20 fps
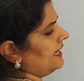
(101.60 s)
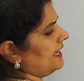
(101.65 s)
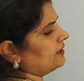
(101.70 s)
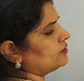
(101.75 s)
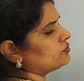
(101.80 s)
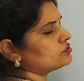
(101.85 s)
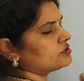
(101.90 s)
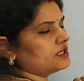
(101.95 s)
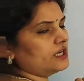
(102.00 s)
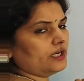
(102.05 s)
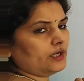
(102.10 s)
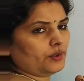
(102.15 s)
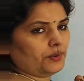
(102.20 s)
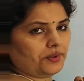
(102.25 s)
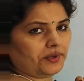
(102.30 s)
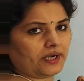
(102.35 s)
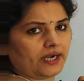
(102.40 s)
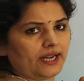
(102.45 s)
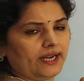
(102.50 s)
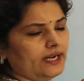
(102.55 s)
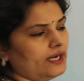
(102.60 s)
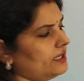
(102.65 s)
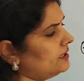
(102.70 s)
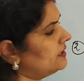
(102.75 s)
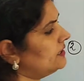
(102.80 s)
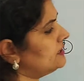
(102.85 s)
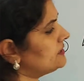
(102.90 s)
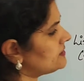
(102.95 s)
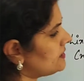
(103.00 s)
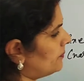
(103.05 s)
a narrow slit look
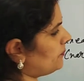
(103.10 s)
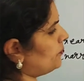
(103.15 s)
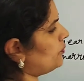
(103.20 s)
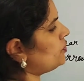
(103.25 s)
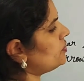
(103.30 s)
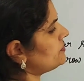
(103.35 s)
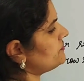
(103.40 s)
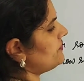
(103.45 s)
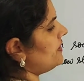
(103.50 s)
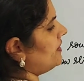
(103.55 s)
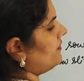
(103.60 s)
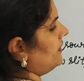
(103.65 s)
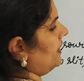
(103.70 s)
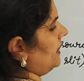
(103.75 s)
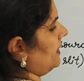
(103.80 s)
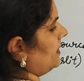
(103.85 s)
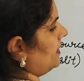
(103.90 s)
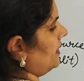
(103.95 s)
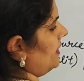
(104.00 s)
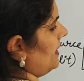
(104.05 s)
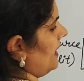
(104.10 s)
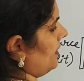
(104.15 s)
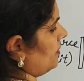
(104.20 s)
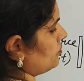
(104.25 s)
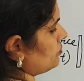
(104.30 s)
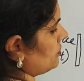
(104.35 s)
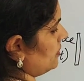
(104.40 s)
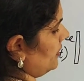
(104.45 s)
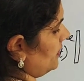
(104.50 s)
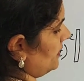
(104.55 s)
like. Suppose we have taken a
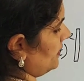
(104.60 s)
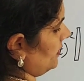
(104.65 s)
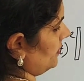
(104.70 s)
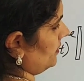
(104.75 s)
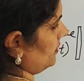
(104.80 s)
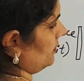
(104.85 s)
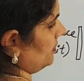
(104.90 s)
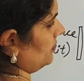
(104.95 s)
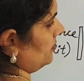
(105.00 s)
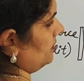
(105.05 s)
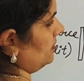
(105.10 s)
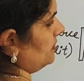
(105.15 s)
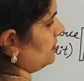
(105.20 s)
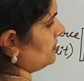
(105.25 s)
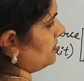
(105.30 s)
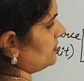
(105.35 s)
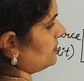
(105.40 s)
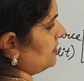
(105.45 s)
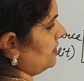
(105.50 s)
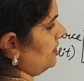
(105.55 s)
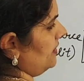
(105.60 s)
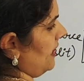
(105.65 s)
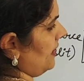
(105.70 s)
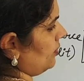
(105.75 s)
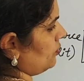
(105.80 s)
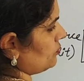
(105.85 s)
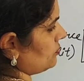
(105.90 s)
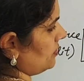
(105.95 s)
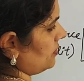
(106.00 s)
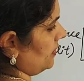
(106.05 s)
narrow slit here. This is a
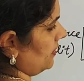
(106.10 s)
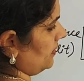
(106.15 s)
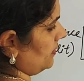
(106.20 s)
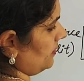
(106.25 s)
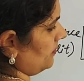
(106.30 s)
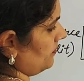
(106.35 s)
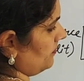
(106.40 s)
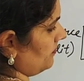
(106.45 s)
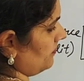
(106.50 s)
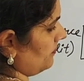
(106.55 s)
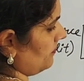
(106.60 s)
narrow slit,